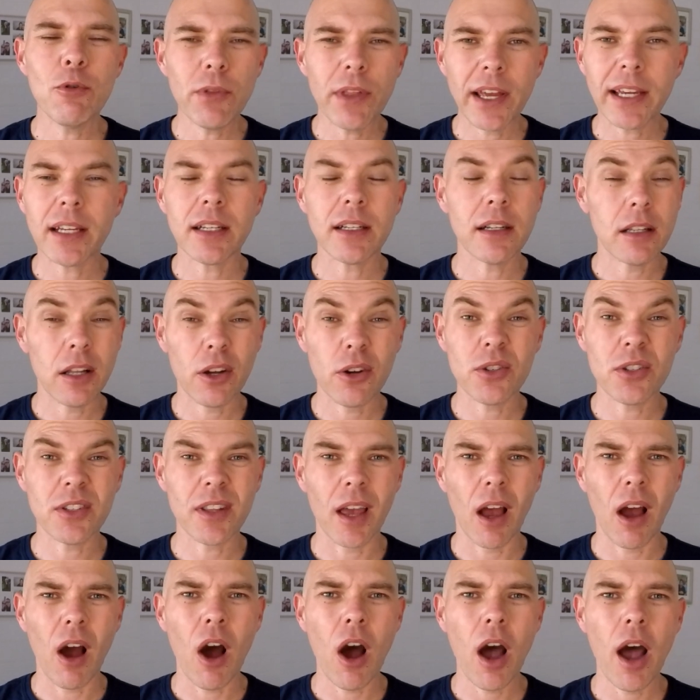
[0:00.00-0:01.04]
they can close
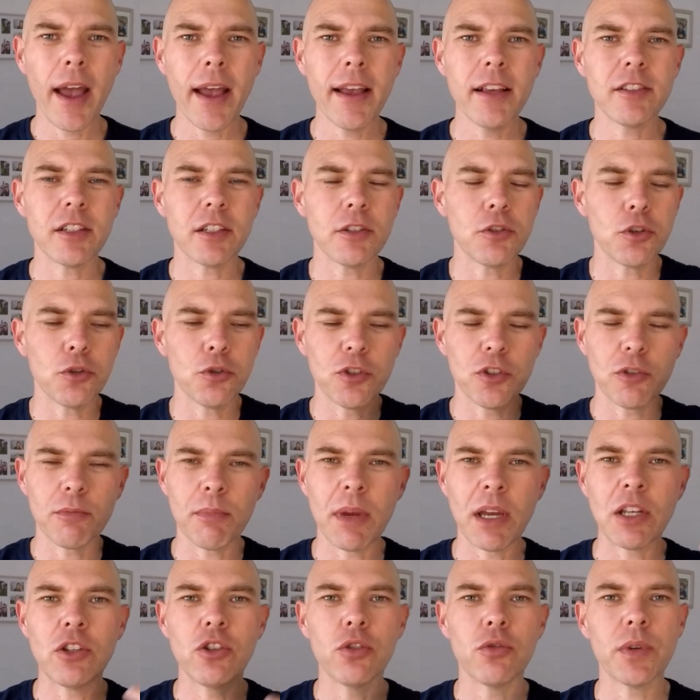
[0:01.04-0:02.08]
their eyes and do some
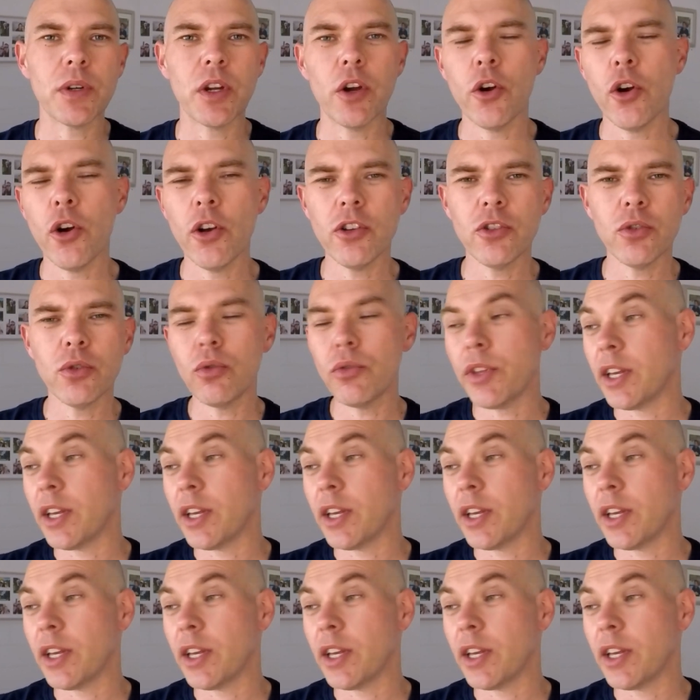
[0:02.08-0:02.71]
mental rehearsal,